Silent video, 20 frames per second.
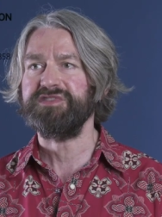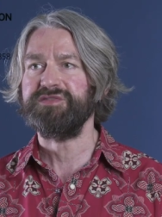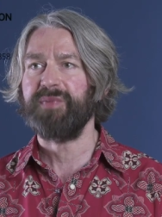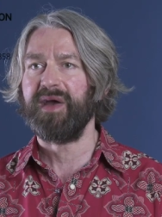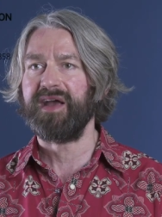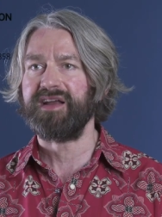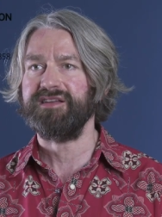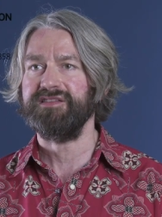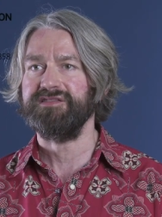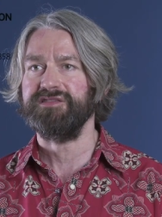
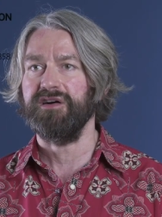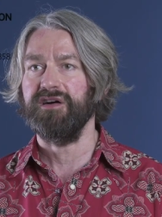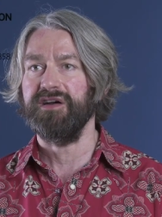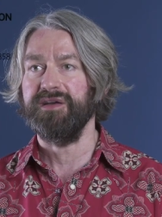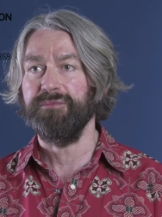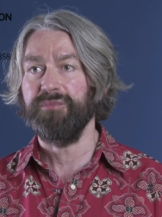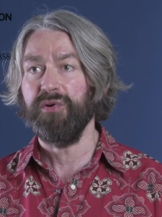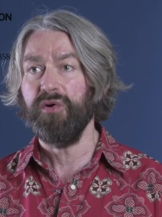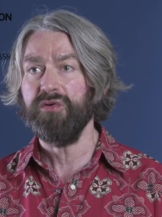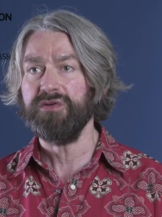perspectives are
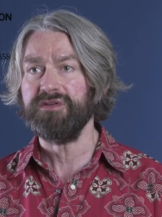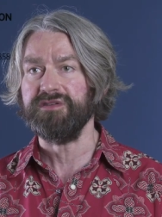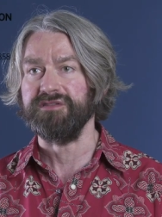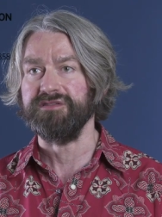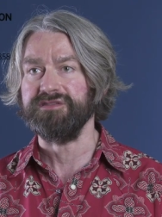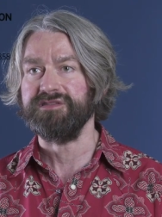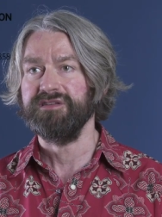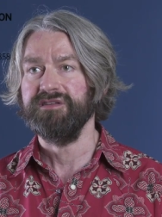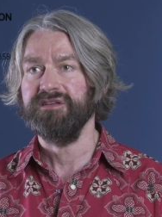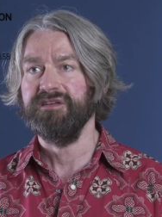
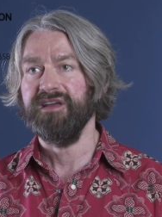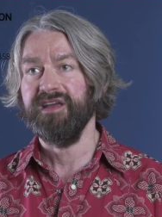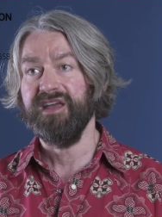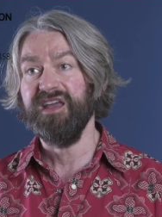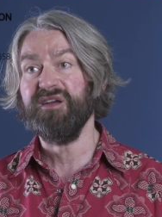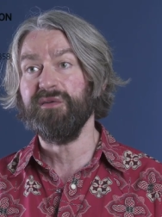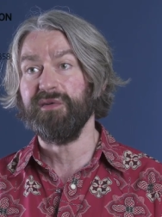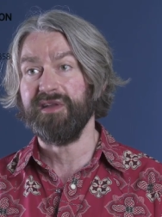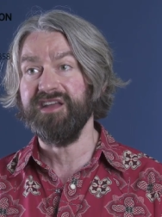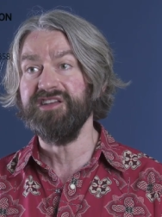important,
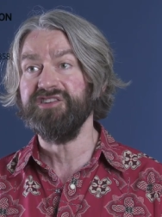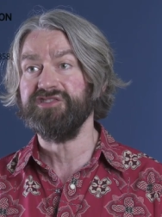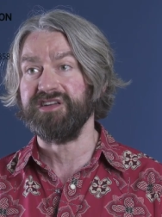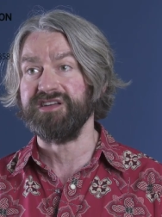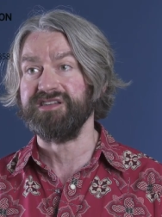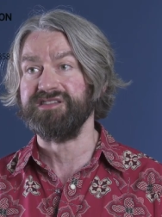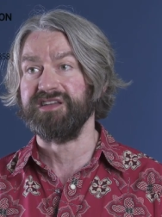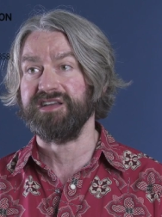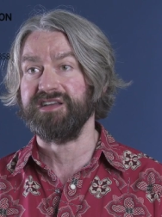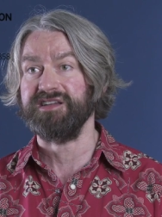equally
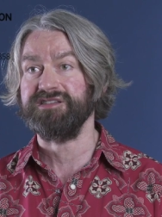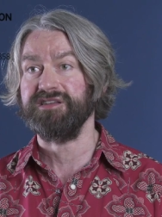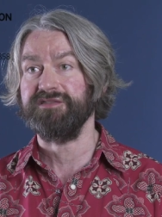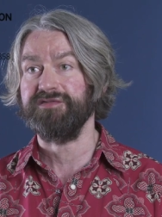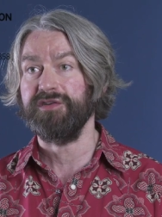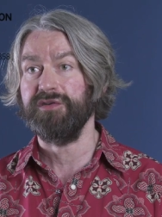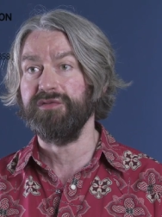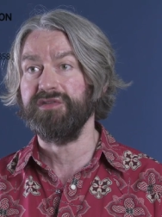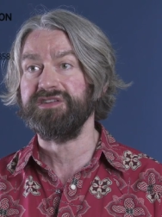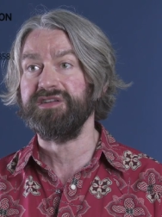interesting is the
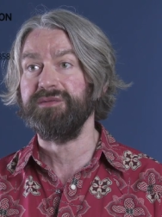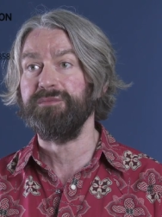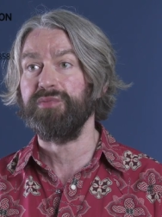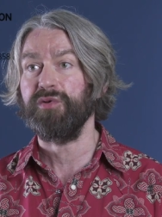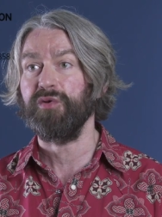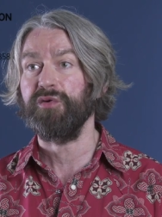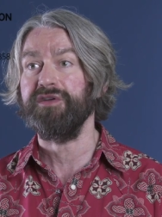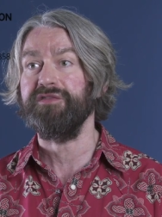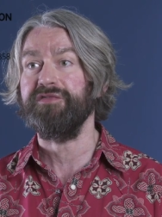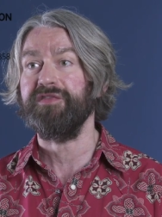view that
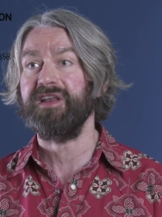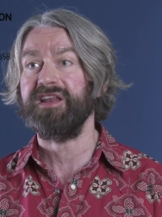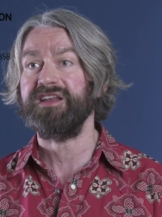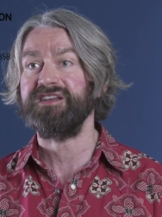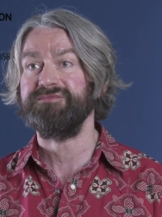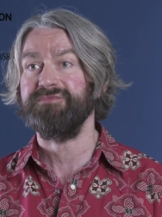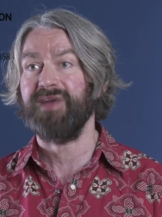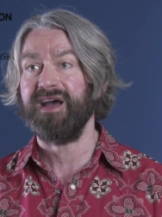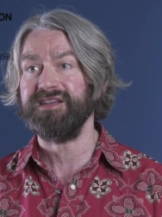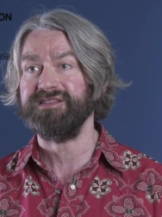employee
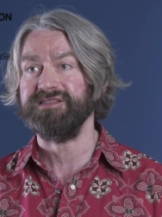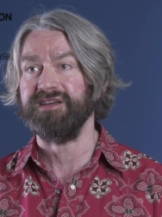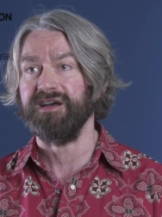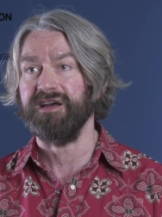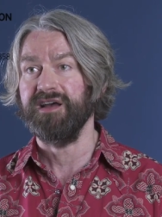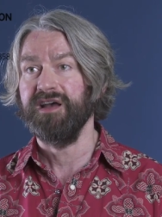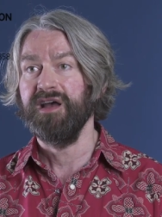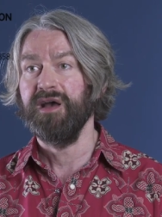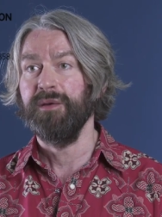feelings matter